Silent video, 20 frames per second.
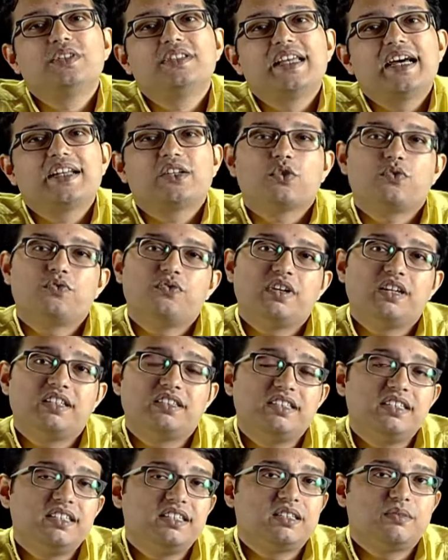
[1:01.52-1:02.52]
that of a
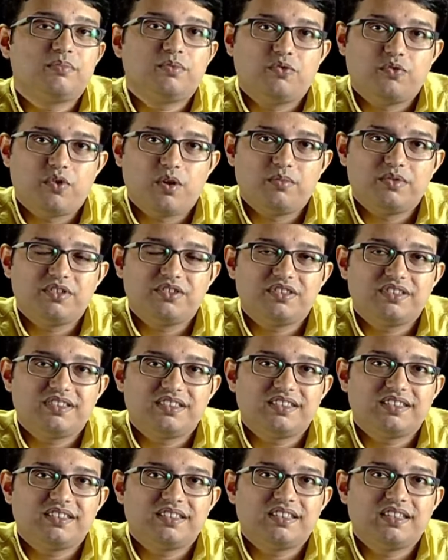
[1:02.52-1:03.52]
theater performance.
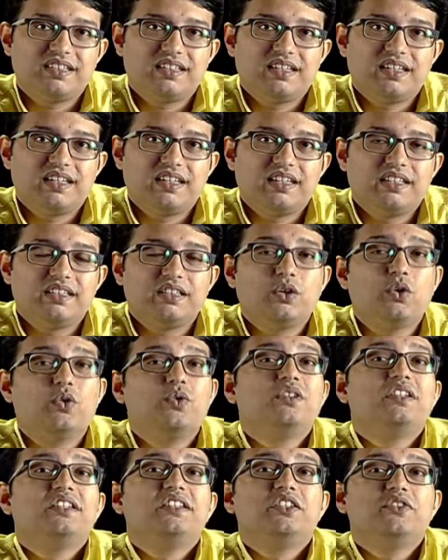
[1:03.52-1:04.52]
The
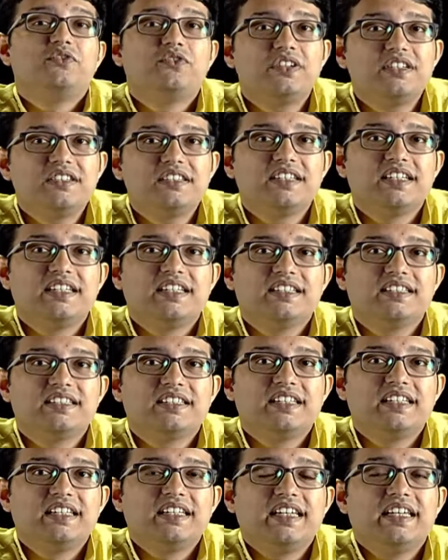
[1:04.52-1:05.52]
only difference is,
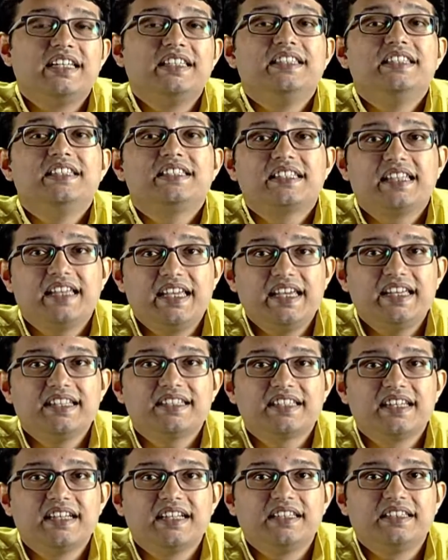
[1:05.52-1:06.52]
in this case,
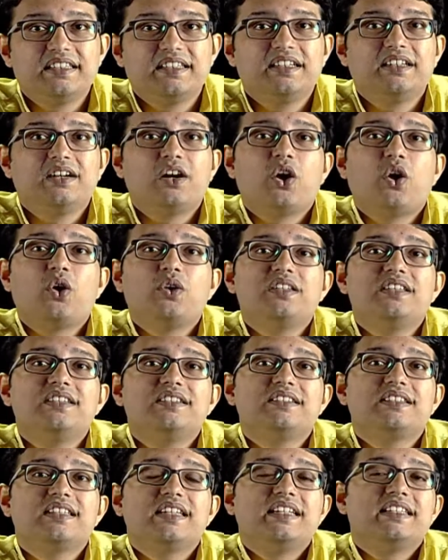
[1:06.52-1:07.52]
the
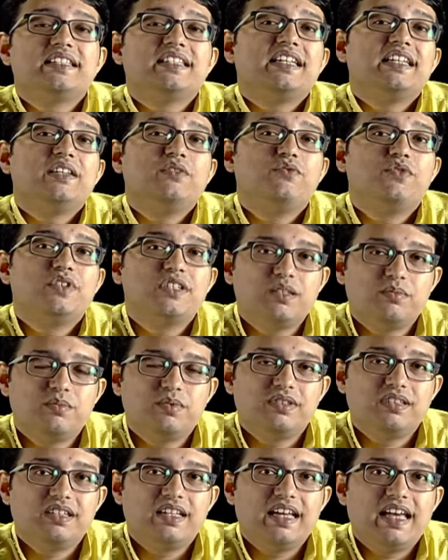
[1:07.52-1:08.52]
audience is
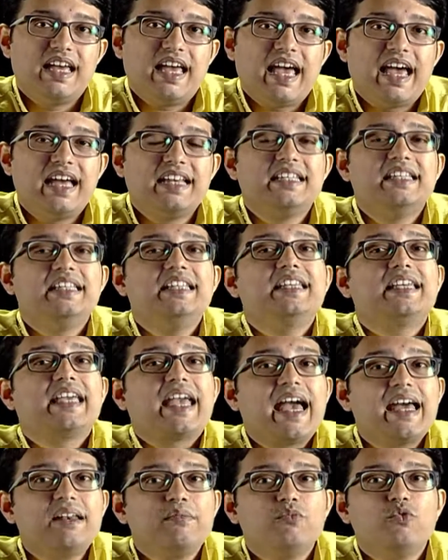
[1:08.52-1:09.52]
invisible and he
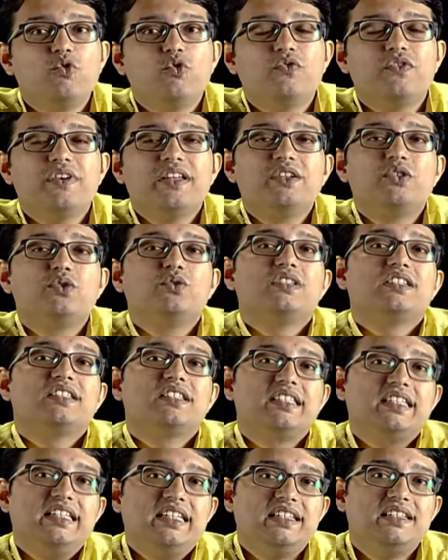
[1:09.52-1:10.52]
can move into the
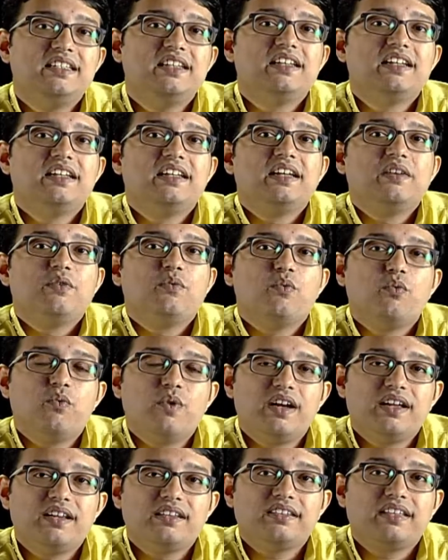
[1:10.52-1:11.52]
scene
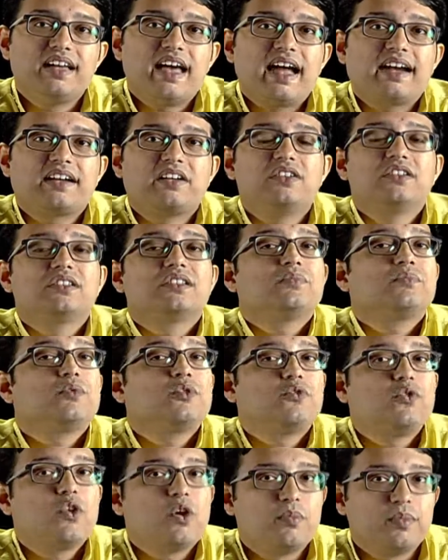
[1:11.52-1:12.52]
where the actors are
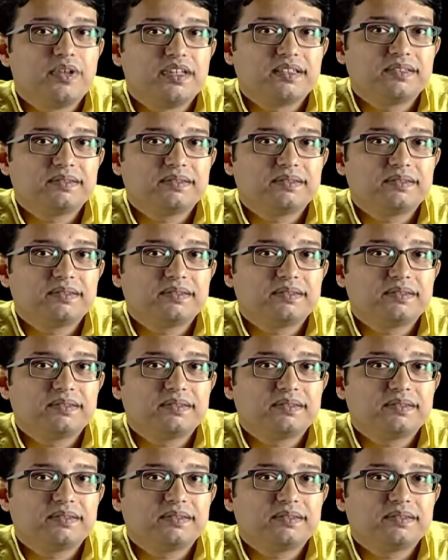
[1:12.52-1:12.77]
performing.